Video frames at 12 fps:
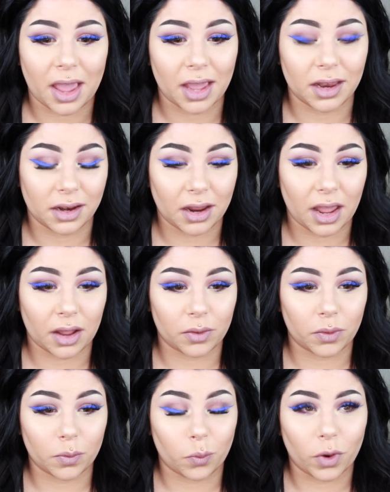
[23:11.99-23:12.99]
And
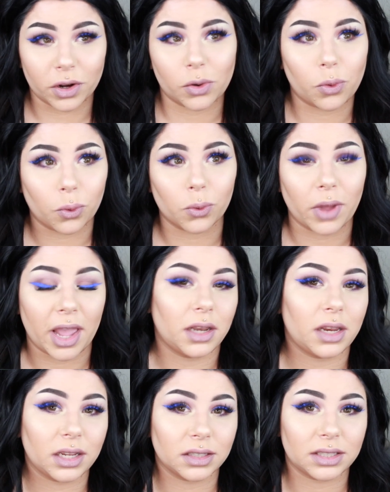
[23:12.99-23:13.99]
what a cool
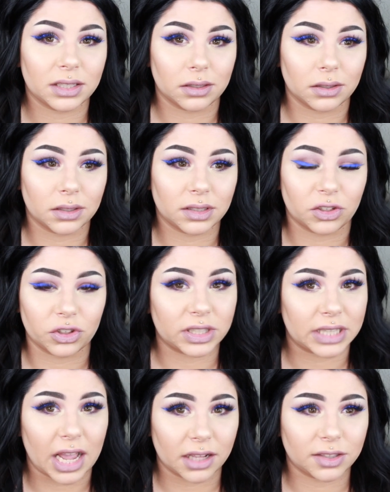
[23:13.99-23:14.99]
ending to such a
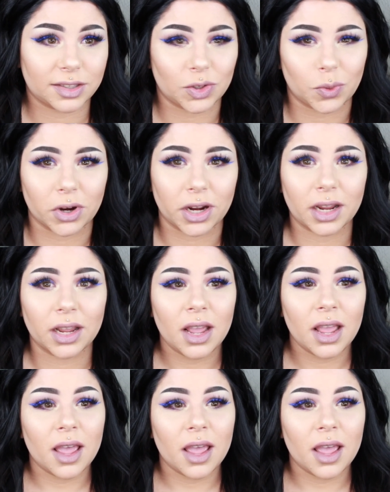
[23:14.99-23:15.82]
sad story.